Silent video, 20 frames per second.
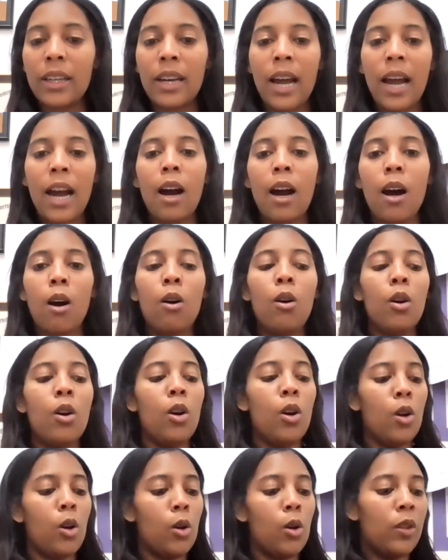Now,
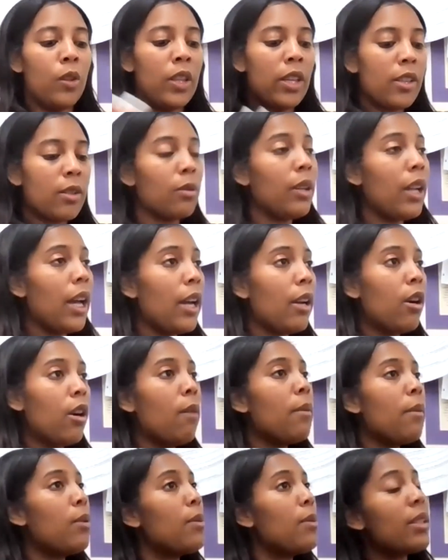the Israelite
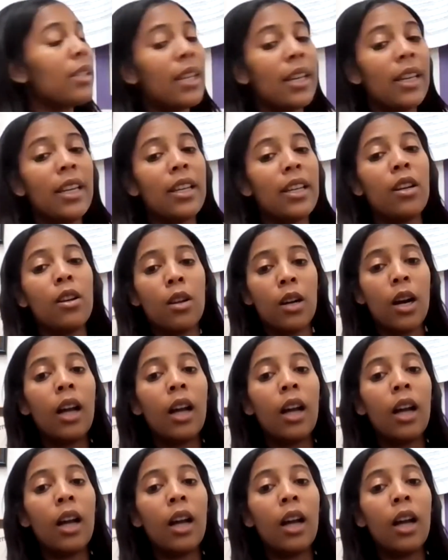army was getting